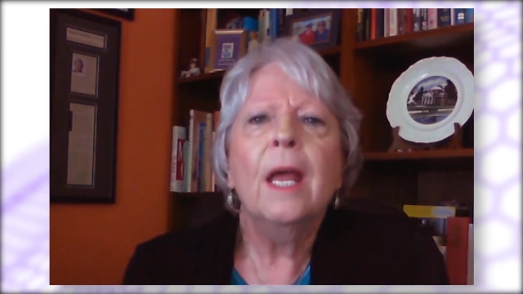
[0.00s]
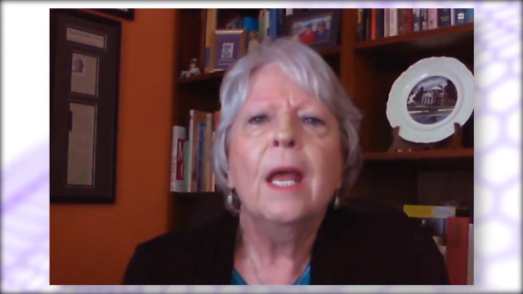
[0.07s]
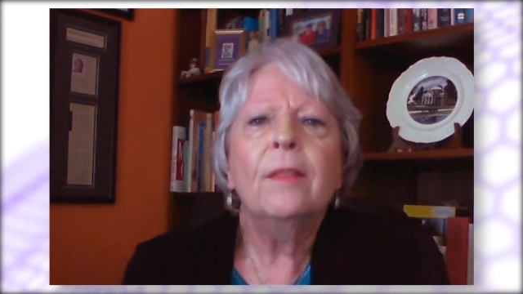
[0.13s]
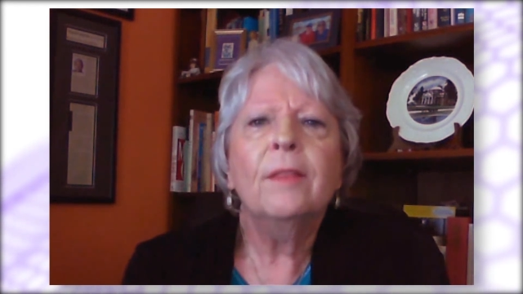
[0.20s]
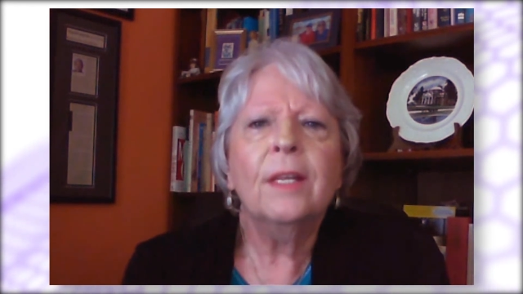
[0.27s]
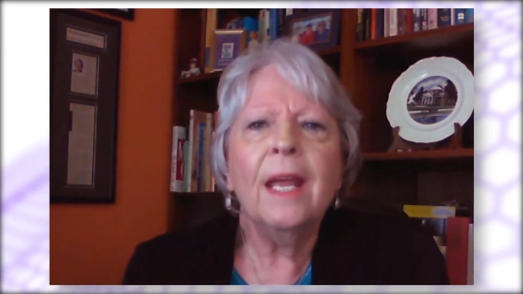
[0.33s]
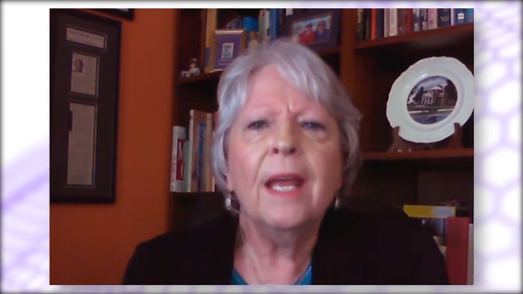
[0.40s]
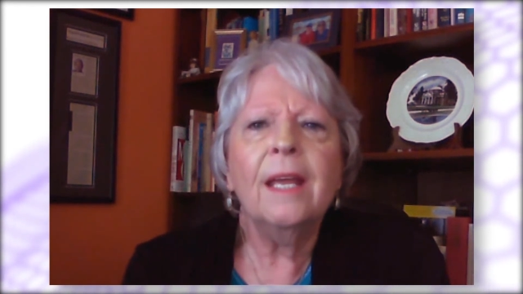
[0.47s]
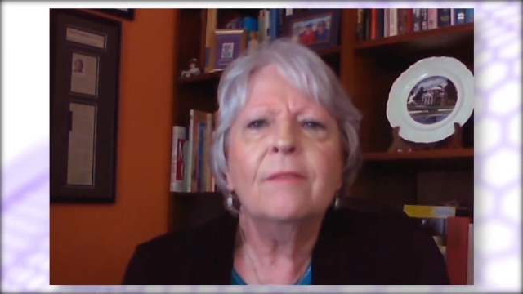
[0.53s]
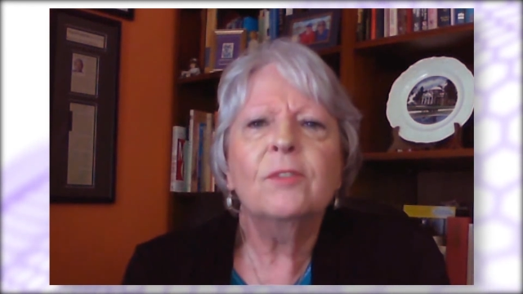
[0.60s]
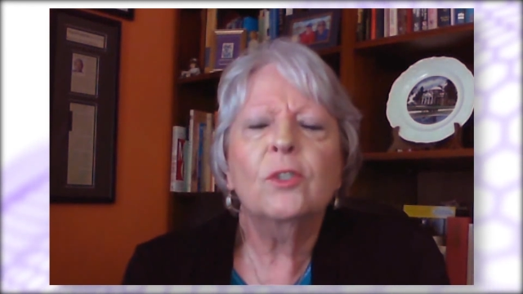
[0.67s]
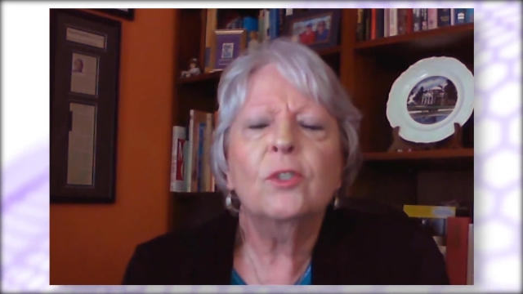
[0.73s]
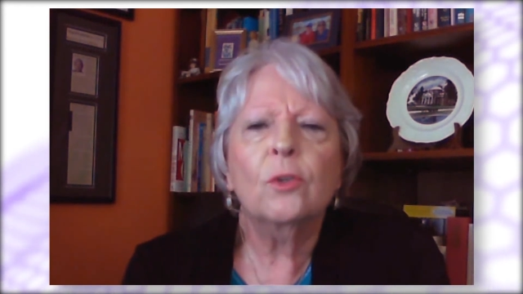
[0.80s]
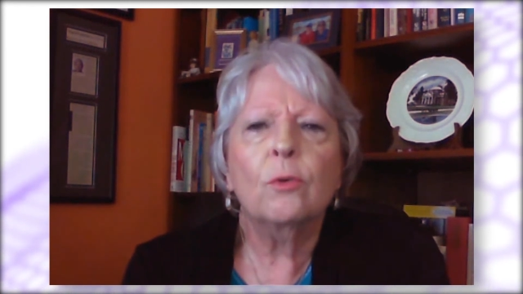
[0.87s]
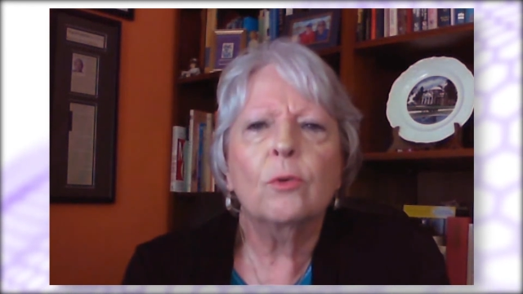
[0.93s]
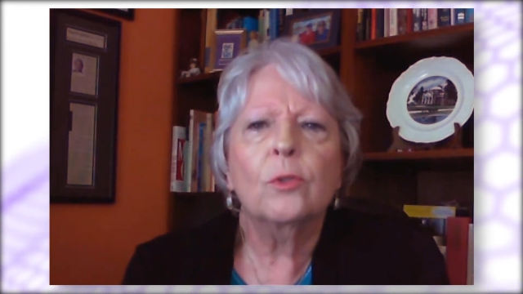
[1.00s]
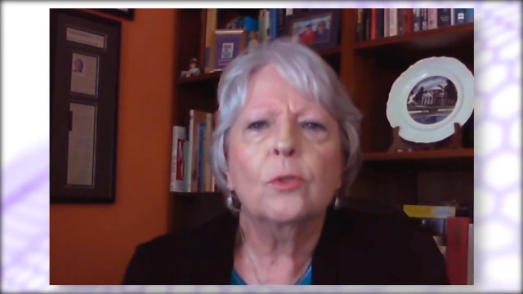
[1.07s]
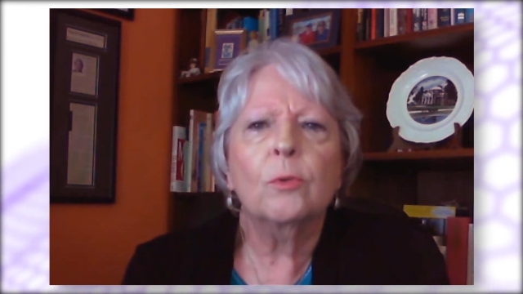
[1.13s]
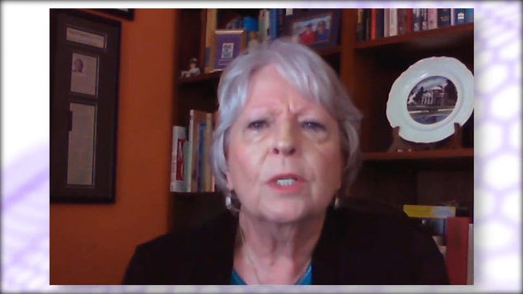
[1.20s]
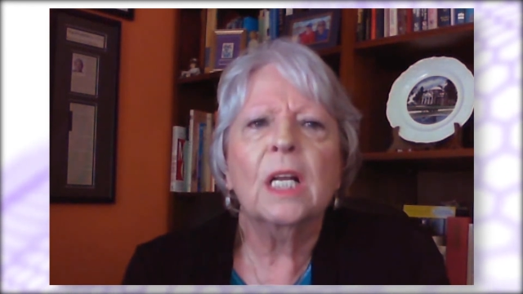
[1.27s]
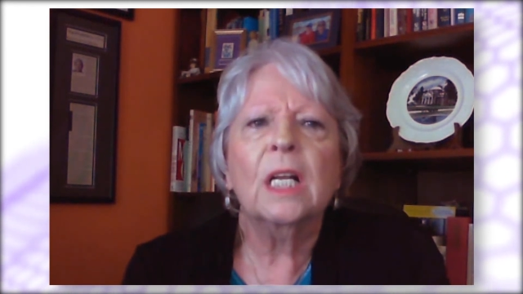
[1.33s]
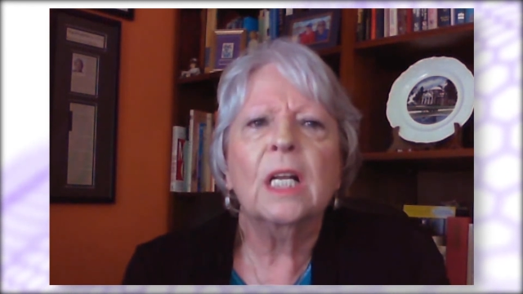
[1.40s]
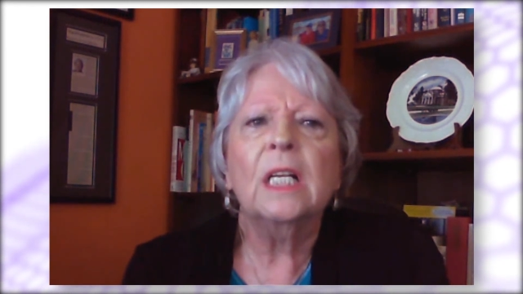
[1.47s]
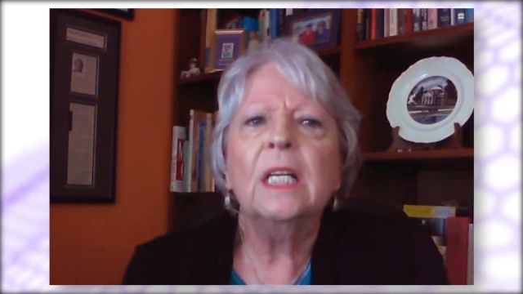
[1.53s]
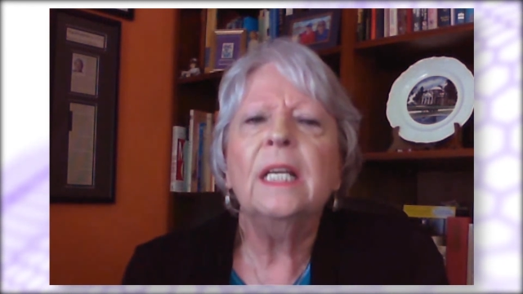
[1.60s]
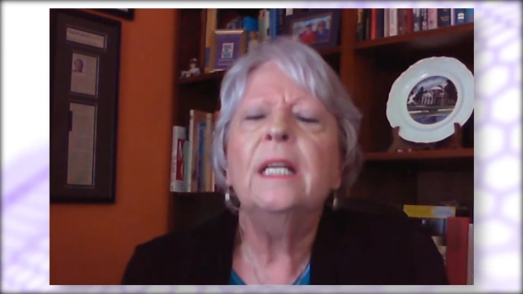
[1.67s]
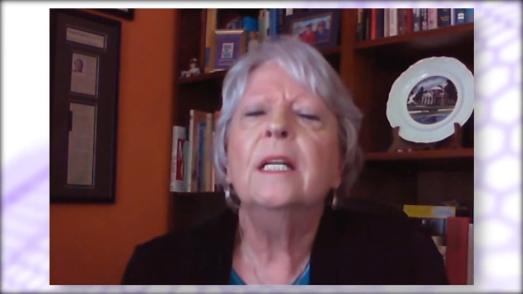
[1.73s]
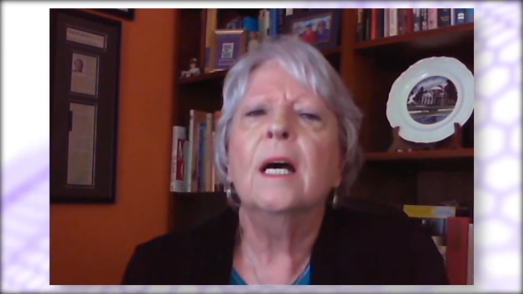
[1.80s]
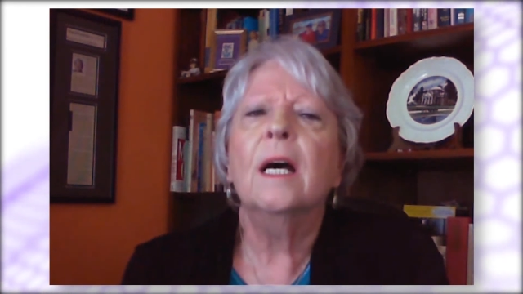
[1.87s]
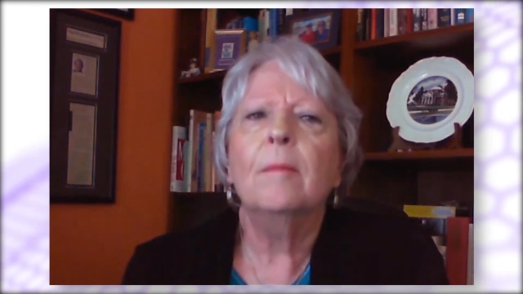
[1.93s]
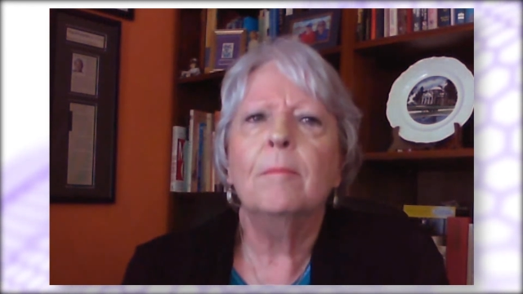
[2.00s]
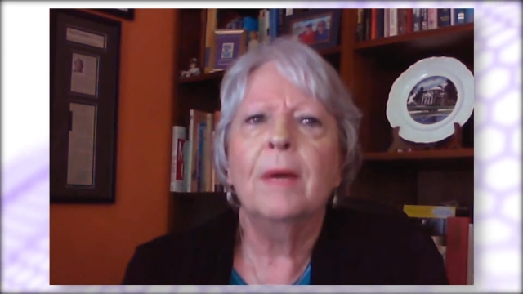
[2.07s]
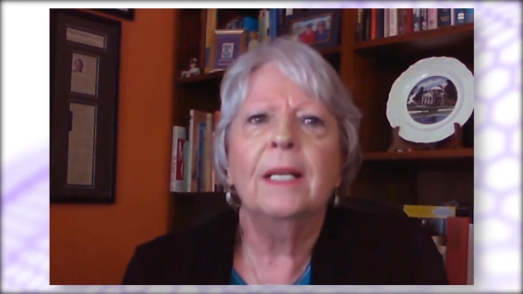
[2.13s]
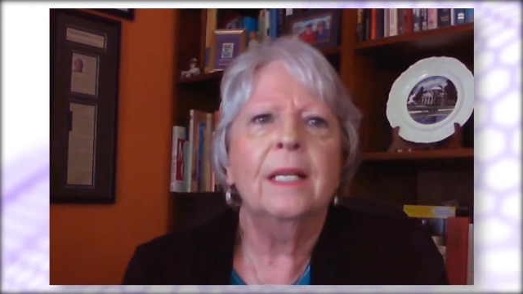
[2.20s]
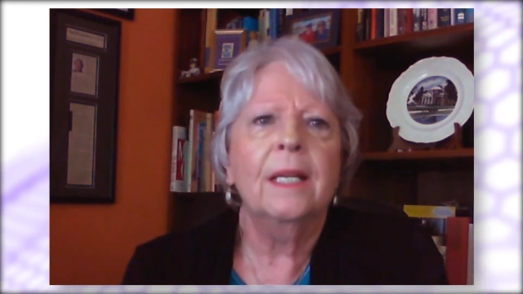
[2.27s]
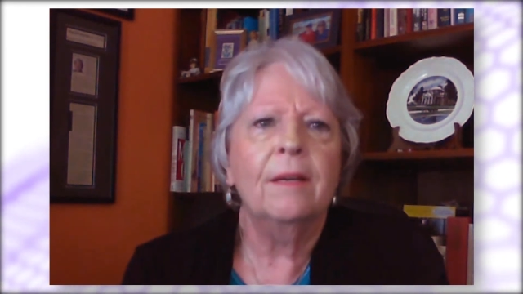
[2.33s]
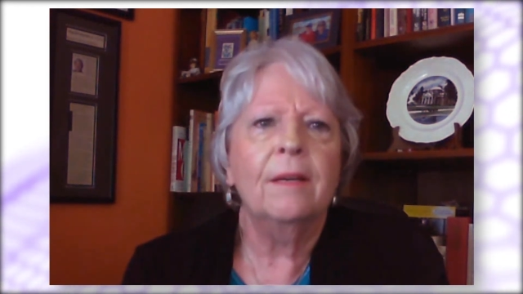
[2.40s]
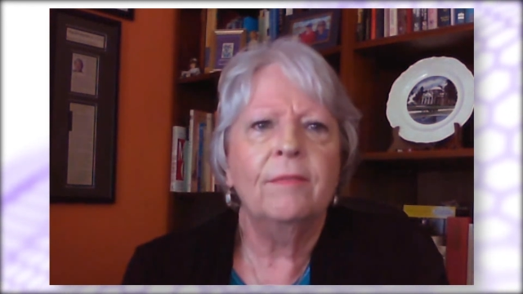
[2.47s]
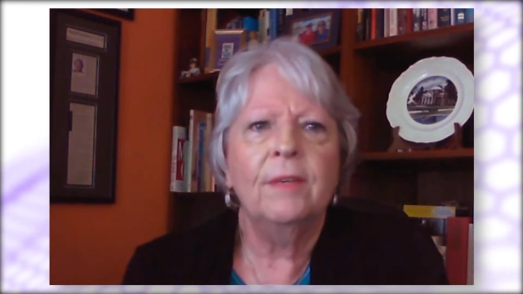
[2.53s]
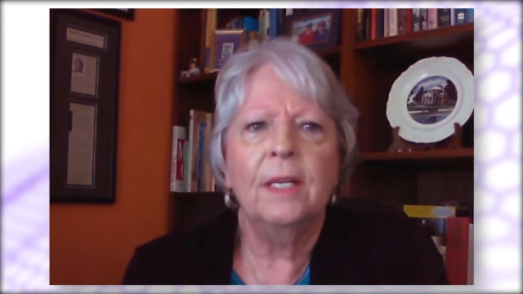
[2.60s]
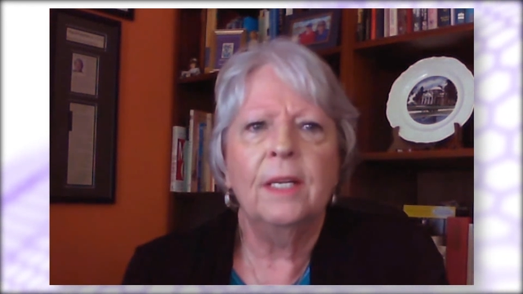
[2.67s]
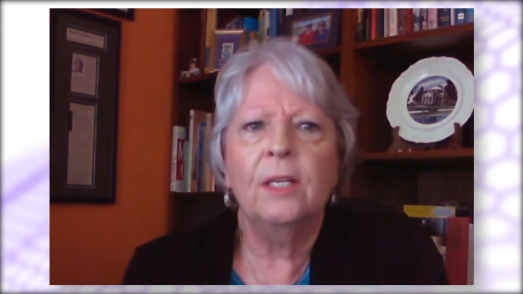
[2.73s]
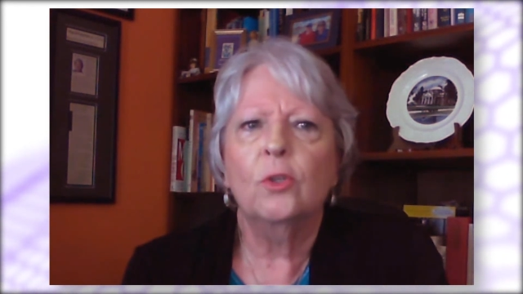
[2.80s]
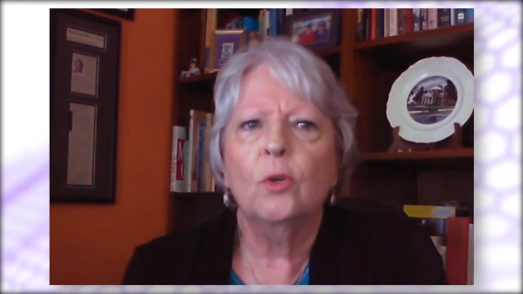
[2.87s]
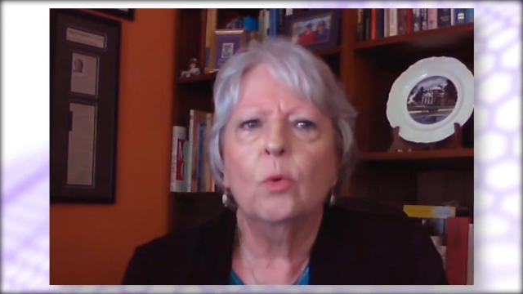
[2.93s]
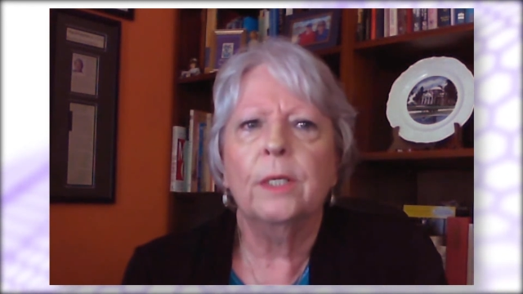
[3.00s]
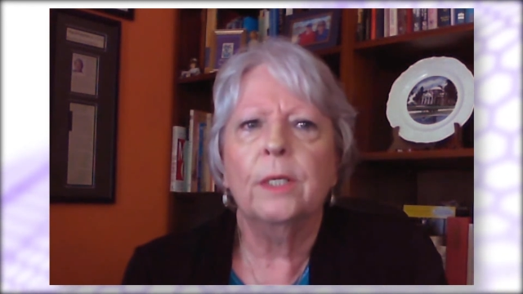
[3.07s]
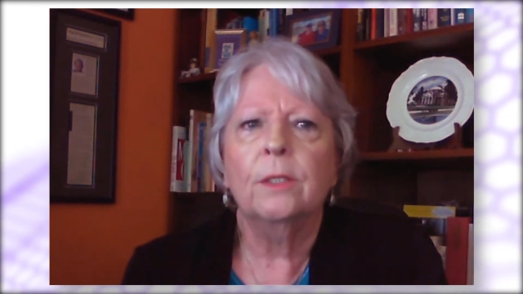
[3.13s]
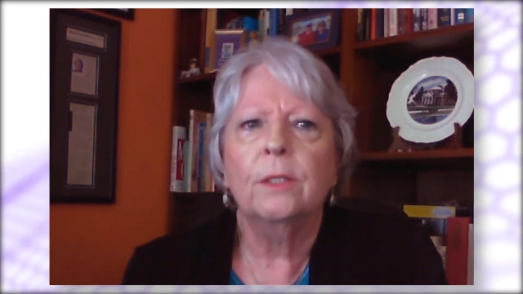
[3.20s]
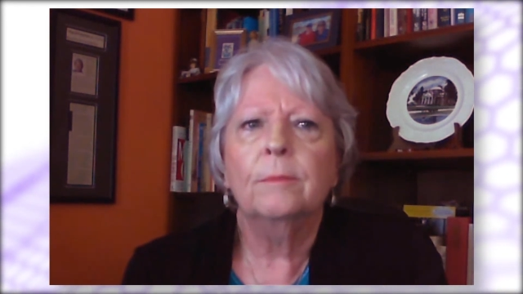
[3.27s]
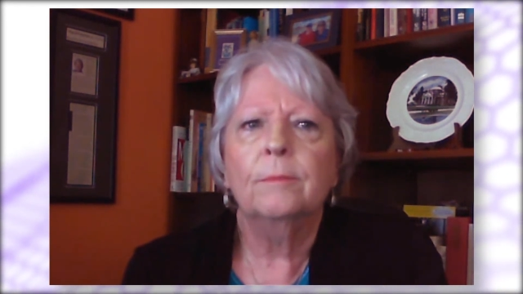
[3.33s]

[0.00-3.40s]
that I have surgery to clean up my left knee joint.